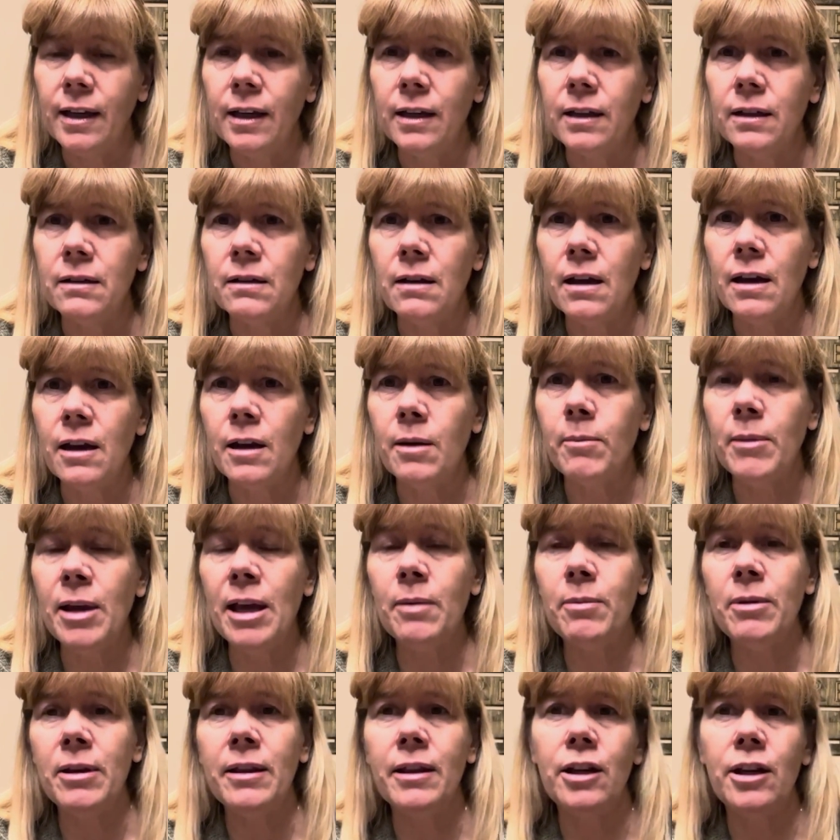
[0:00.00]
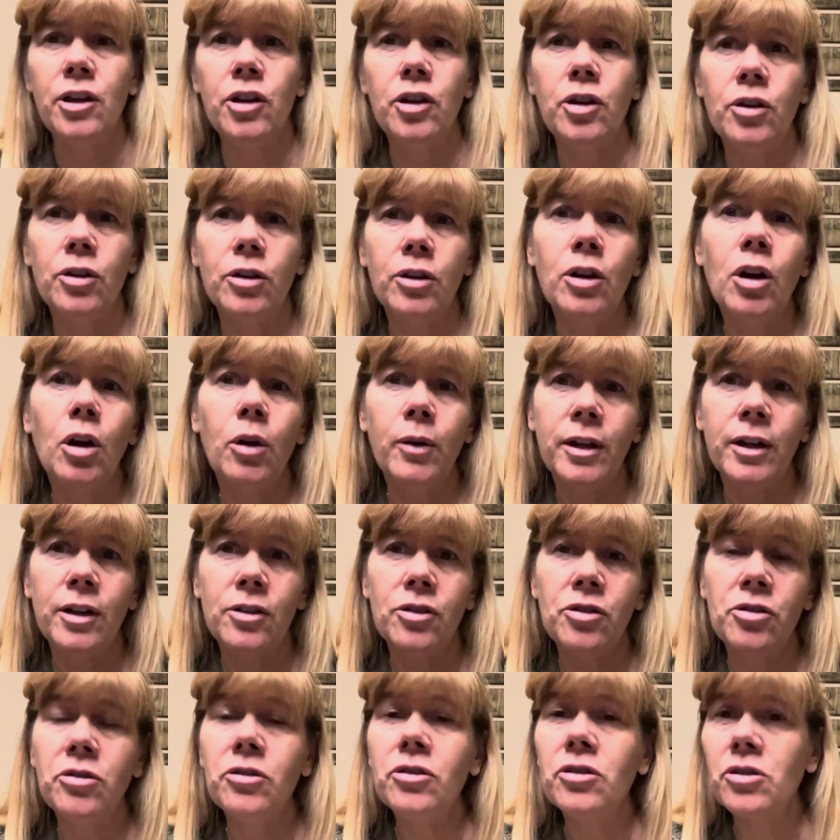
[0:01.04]
And and it may be that you're
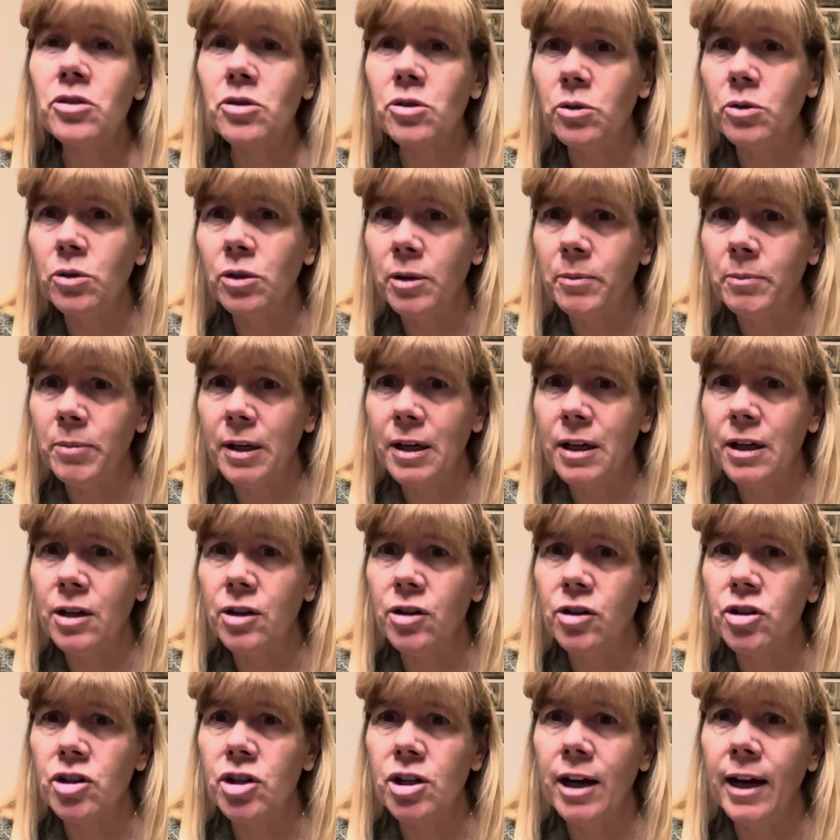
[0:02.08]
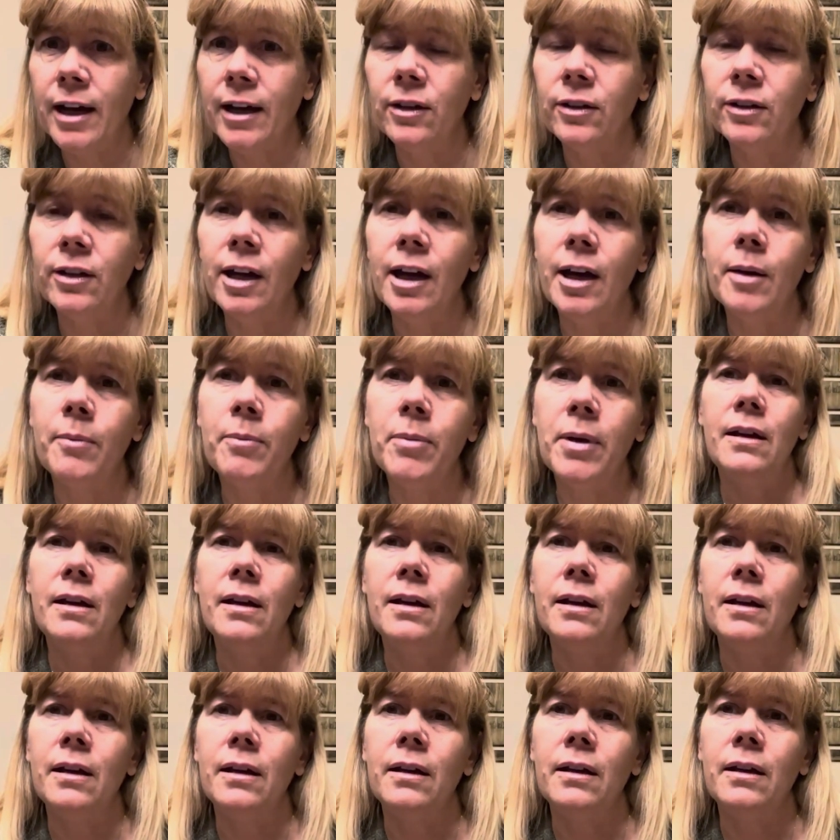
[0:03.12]
going to the school and picking your child up
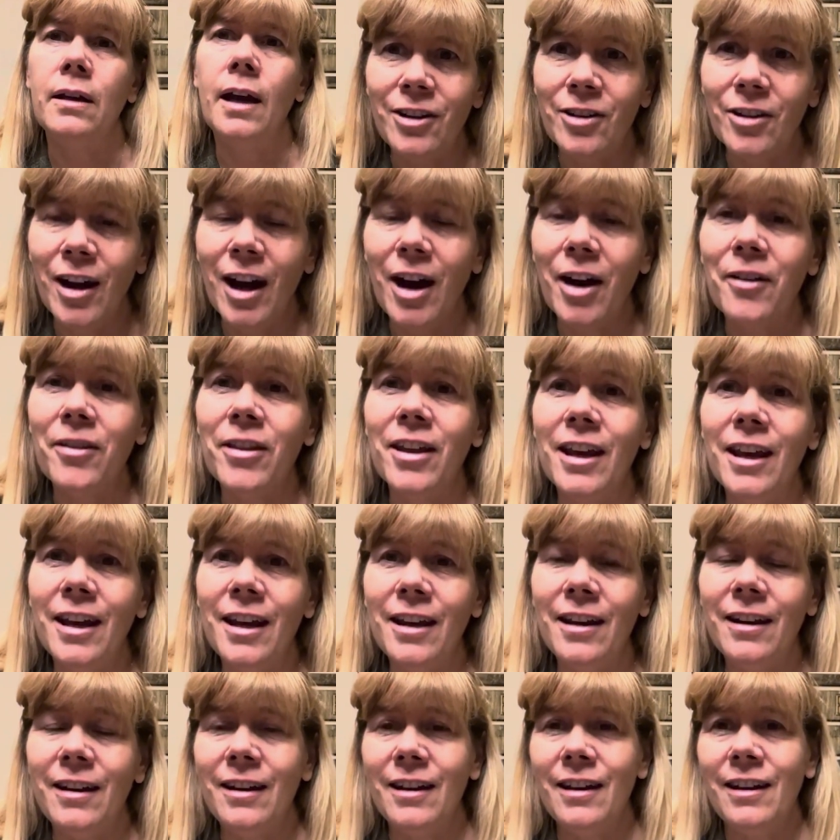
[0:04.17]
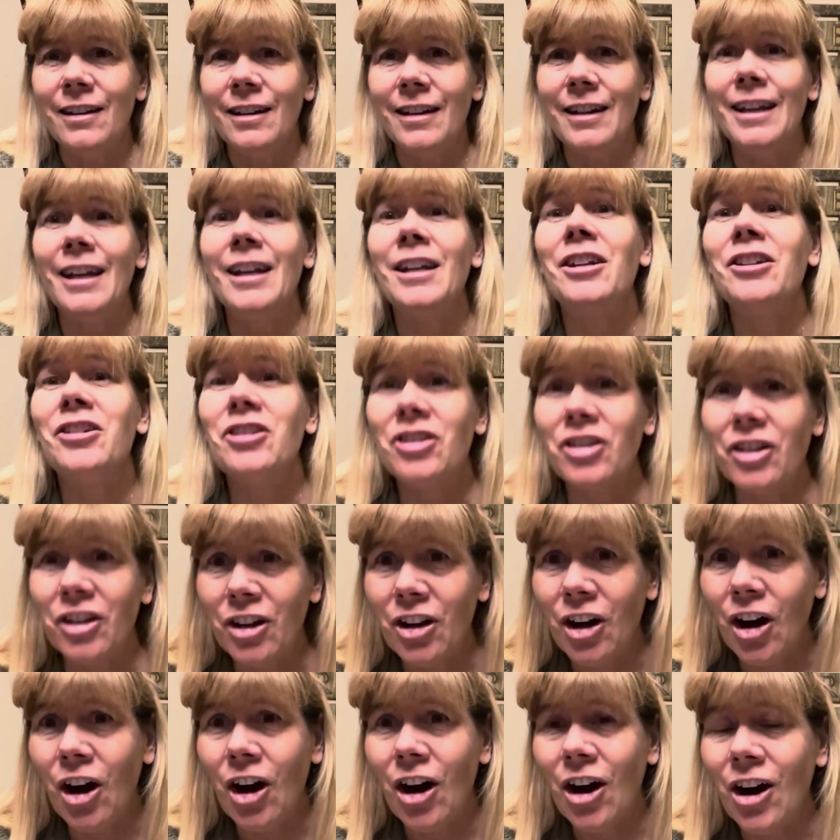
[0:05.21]
and you know how they get into the
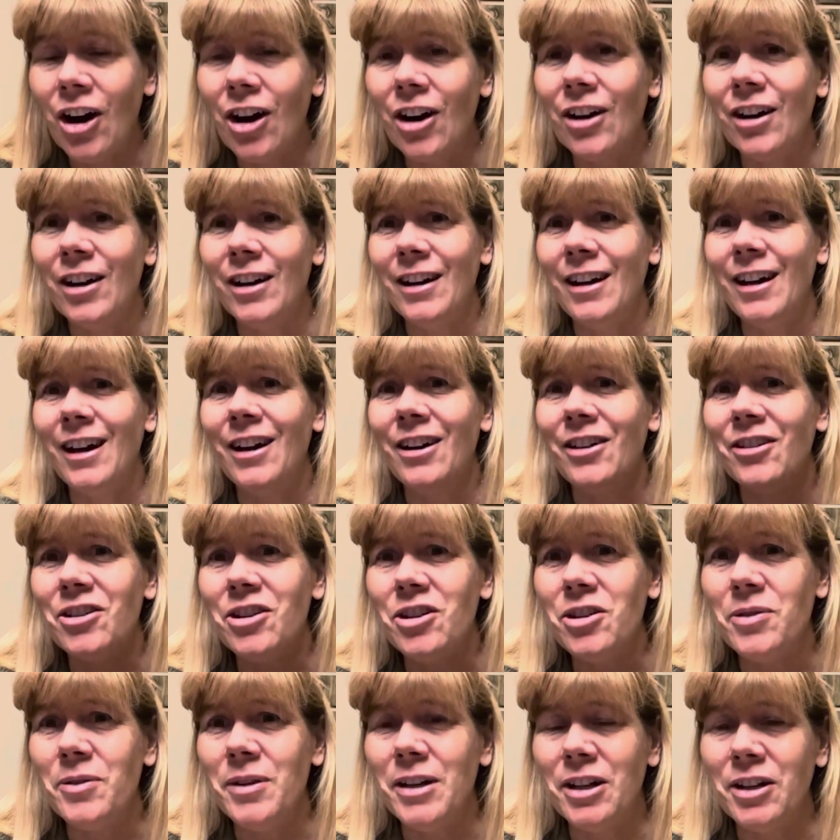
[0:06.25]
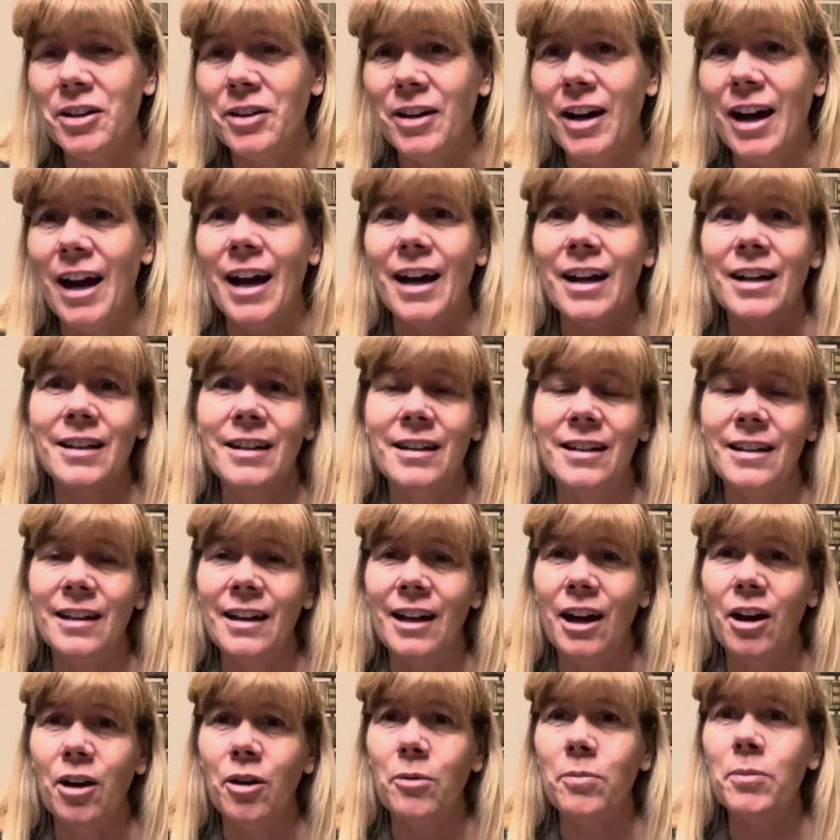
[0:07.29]
car and how you interact and
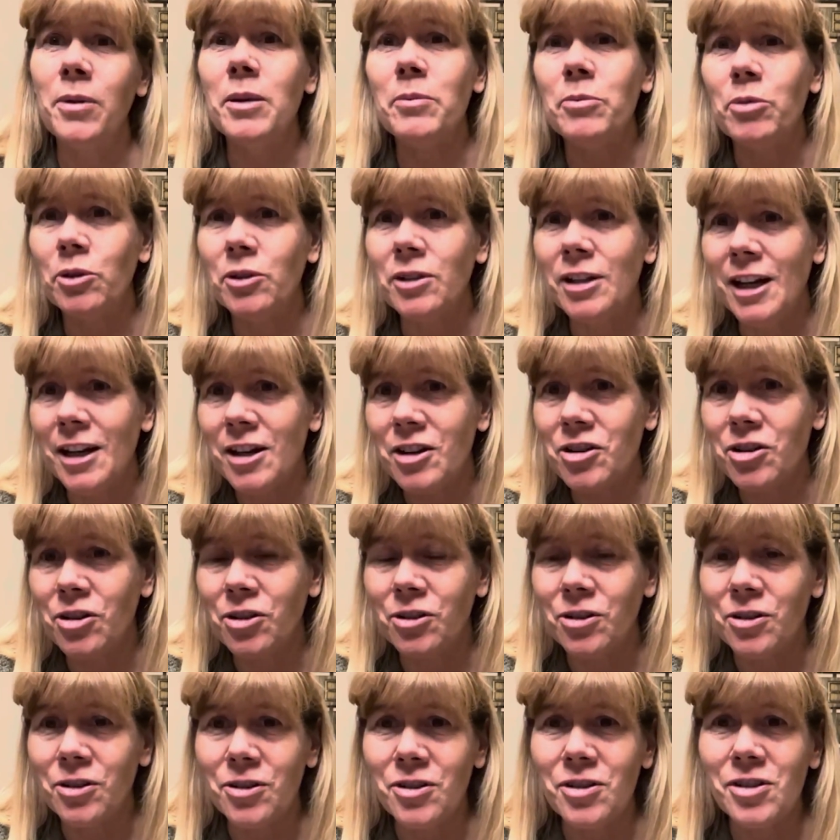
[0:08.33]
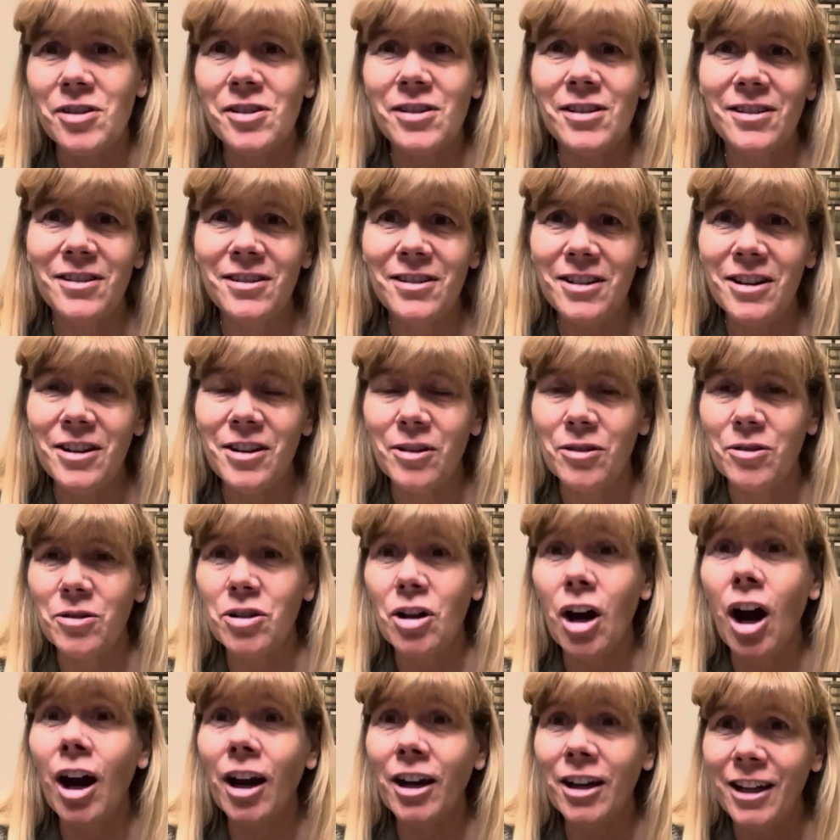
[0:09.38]
how people take turns, you know,
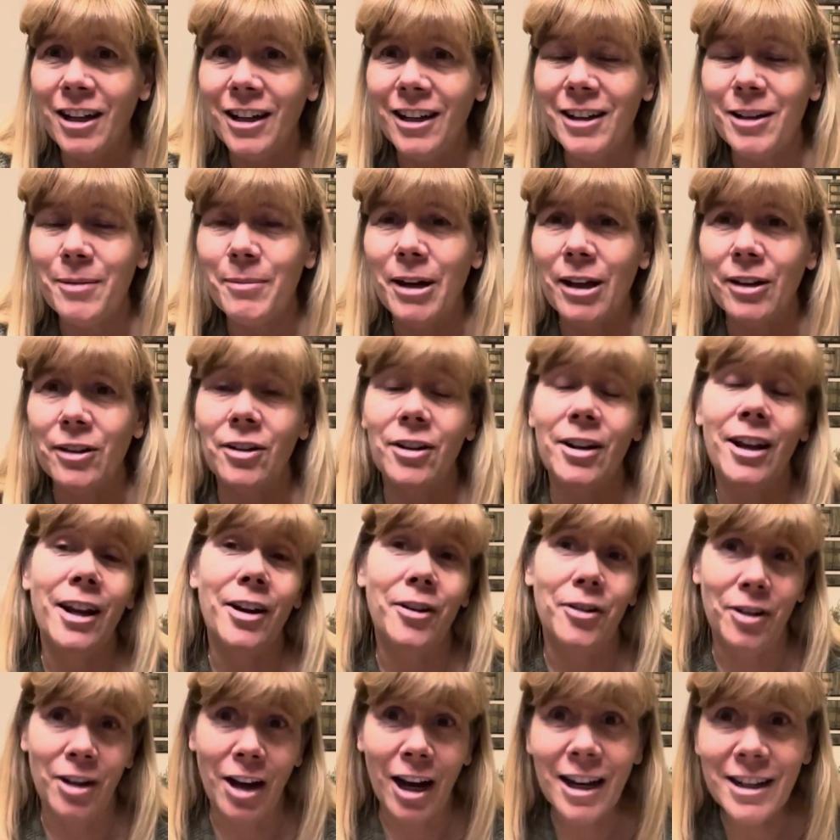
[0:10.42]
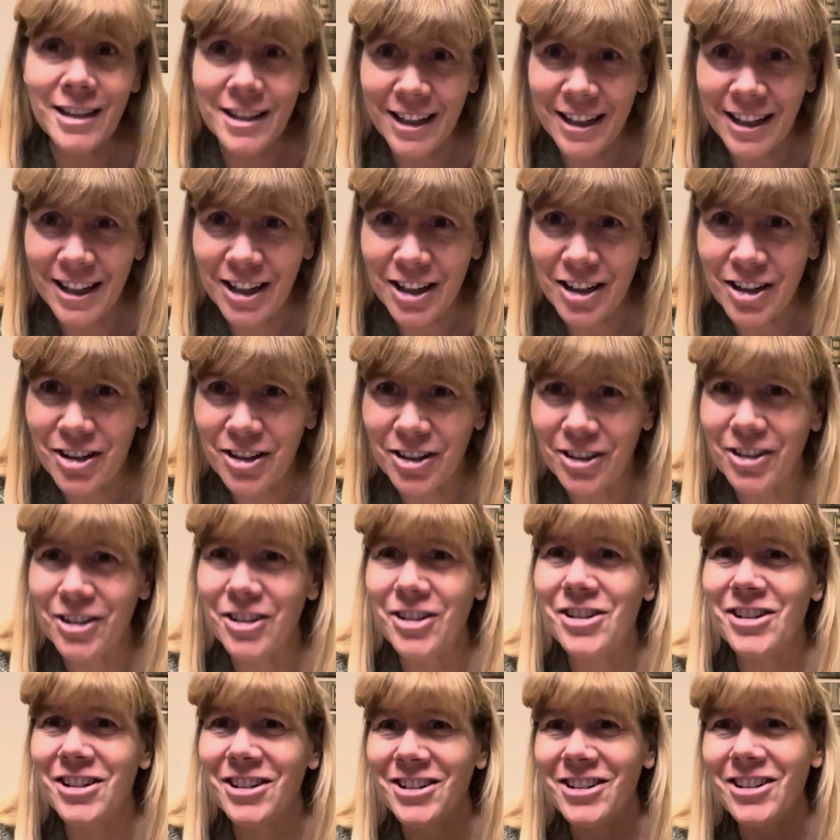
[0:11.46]
talking about their day or not taking
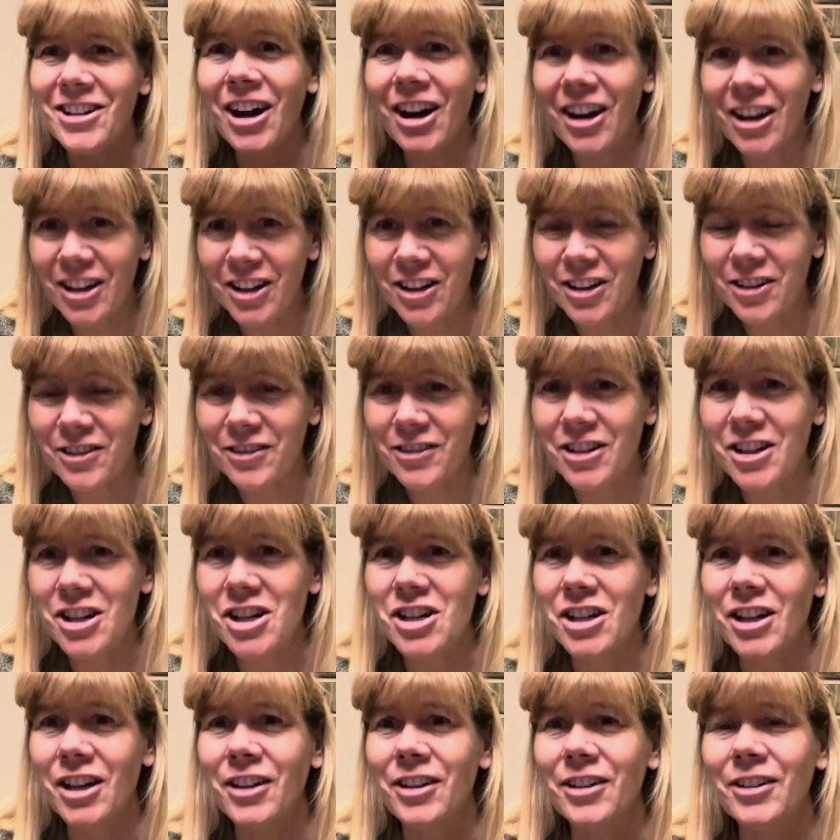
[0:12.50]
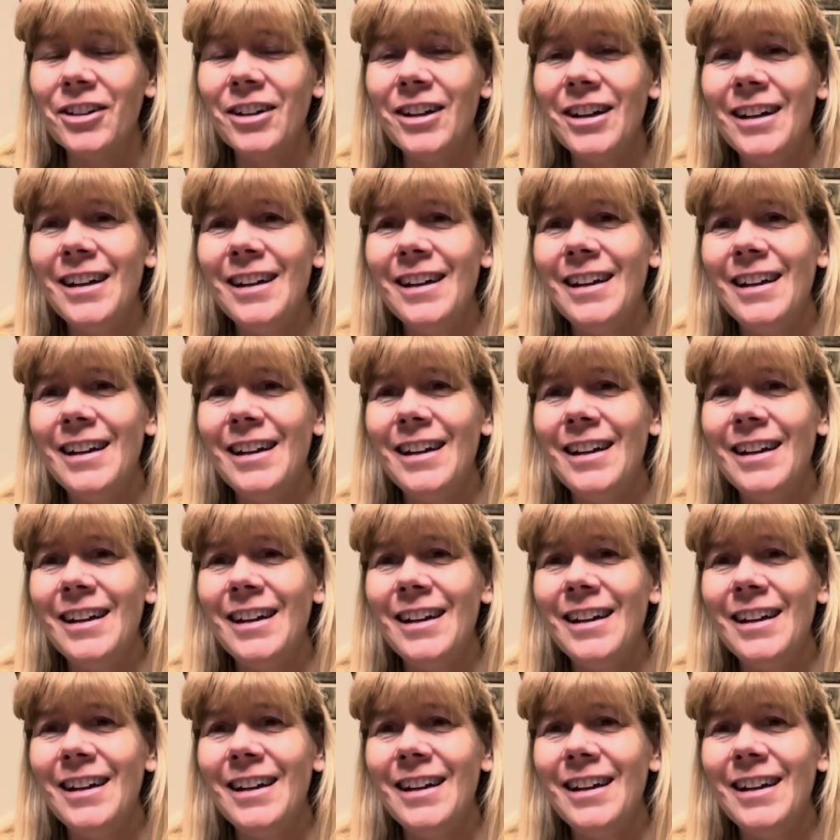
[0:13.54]
turns and talking over each other.